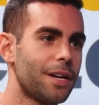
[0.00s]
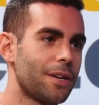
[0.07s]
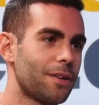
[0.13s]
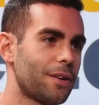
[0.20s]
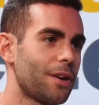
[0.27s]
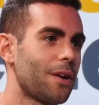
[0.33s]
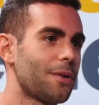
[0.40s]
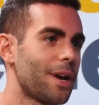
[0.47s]
You
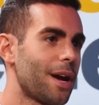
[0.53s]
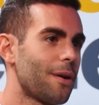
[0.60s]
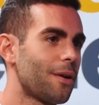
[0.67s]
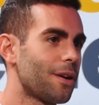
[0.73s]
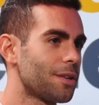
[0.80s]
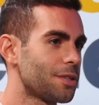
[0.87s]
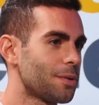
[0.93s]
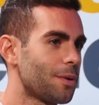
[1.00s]
can go now
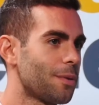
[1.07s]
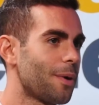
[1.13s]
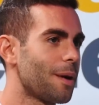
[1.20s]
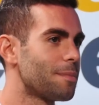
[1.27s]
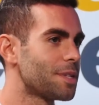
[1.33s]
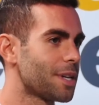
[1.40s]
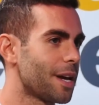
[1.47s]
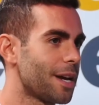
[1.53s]
onto a
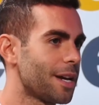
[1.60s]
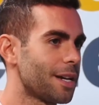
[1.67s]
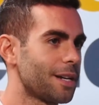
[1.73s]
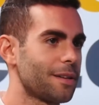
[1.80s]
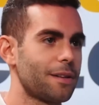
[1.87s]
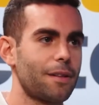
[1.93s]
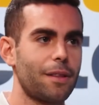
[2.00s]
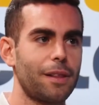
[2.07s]
website